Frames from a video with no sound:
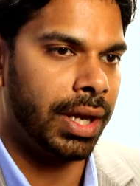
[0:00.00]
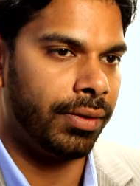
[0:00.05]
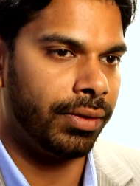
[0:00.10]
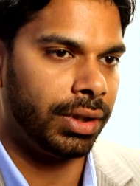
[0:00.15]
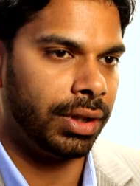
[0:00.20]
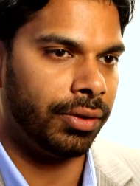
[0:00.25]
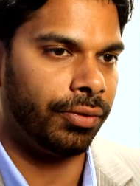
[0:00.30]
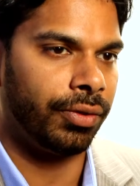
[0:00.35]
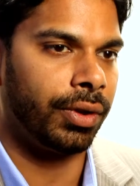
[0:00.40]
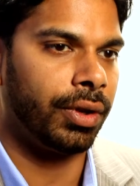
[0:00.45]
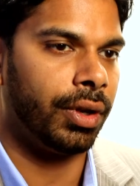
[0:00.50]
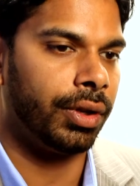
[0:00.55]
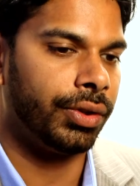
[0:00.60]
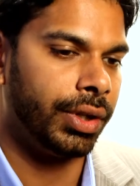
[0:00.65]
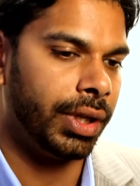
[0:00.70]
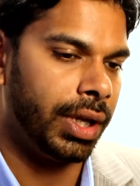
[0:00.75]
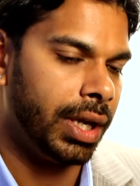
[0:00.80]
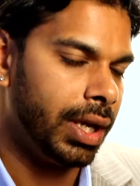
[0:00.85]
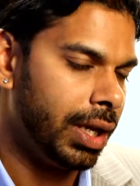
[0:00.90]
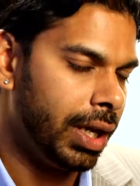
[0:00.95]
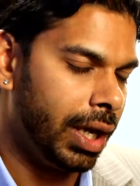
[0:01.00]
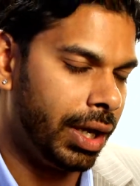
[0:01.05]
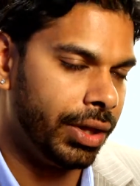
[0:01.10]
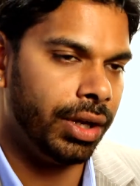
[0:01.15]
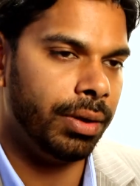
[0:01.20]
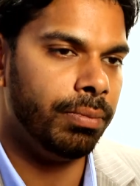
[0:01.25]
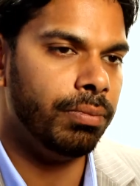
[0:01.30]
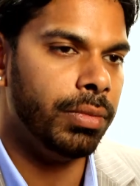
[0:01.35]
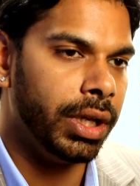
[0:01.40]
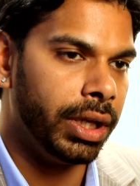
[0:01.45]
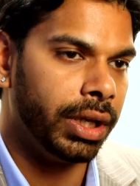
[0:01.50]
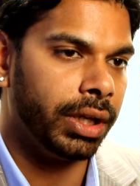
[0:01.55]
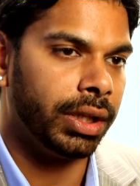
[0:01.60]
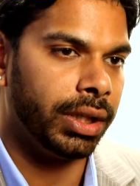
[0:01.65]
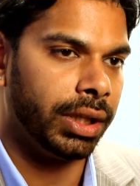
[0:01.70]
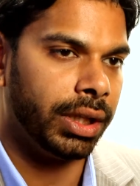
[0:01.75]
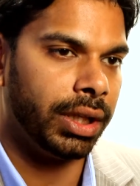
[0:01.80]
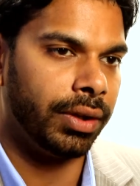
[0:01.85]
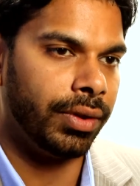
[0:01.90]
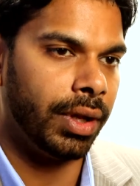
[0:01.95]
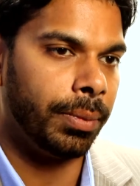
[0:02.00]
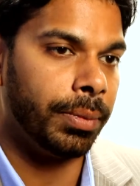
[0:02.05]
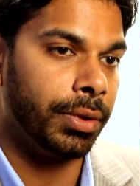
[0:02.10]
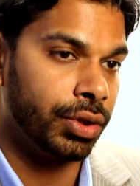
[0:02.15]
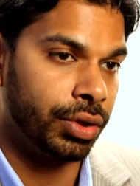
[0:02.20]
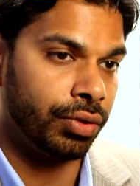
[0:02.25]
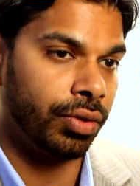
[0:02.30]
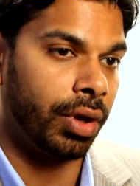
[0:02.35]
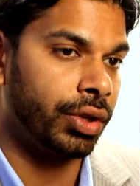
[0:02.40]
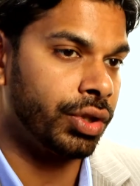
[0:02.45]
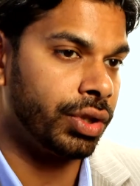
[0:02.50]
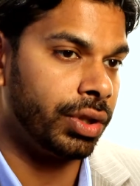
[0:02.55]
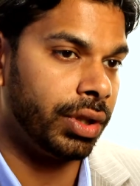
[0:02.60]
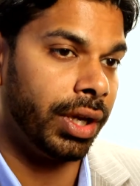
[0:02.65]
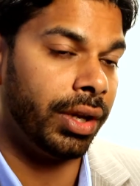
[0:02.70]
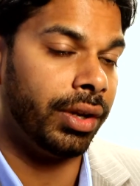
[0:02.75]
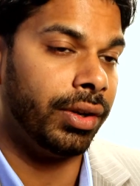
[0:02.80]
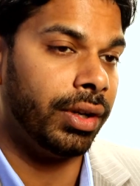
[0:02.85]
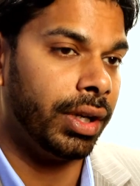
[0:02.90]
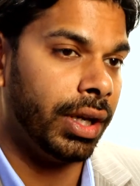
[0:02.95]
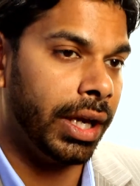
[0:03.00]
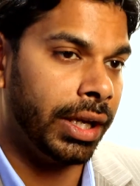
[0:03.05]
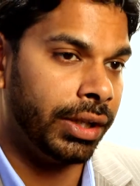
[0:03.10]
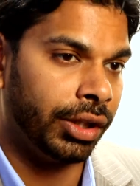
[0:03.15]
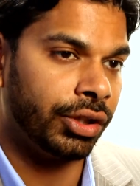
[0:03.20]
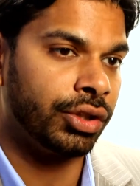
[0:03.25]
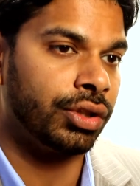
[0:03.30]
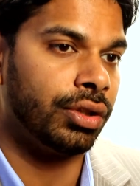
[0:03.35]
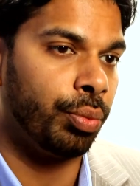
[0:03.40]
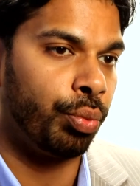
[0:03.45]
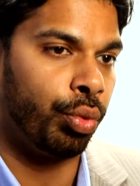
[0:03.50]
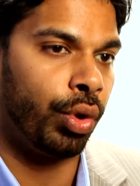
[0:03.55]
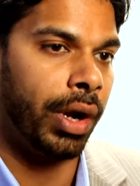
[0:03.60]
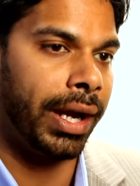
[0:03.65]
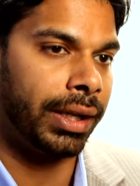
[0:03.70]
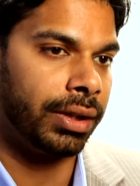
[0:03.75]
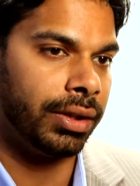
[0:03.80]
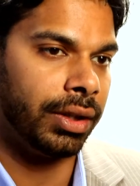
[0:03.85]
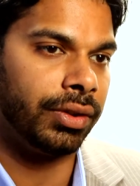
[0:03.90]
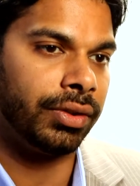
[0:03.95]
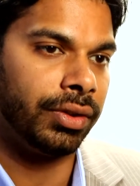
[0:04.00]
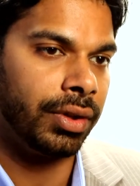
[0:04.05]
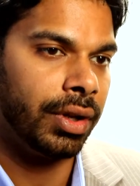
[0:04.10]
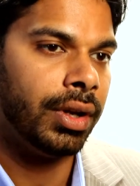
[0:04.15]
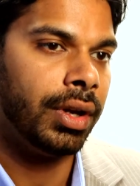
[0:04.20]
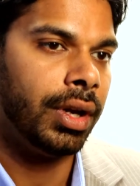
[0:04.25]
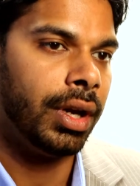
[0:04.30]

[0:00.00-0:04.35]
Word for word: having difficulty and then immediately give them instruction and additional practice